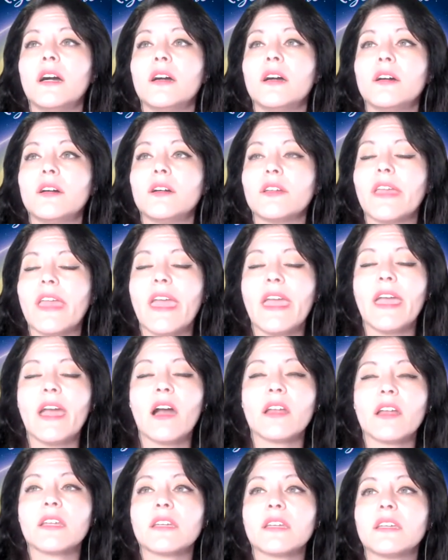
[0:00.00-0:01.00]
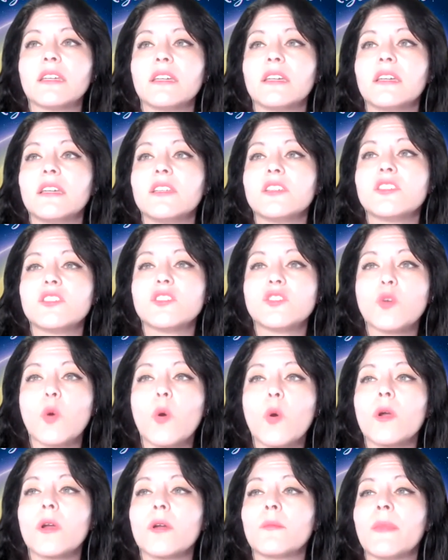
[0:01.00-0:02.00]
chaotic
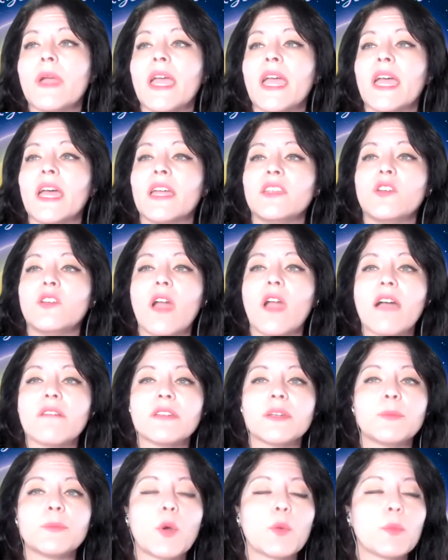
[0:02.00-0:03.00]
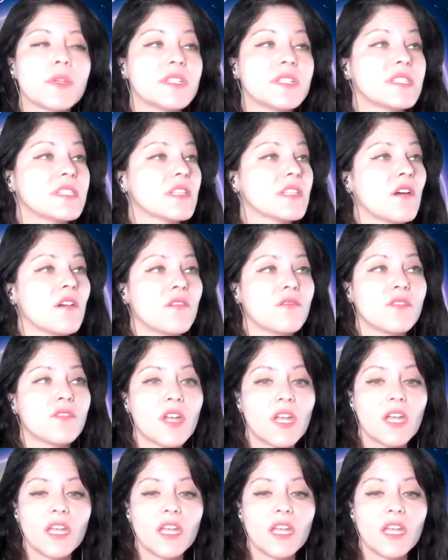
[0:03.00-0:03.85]
storm and you're having moments of,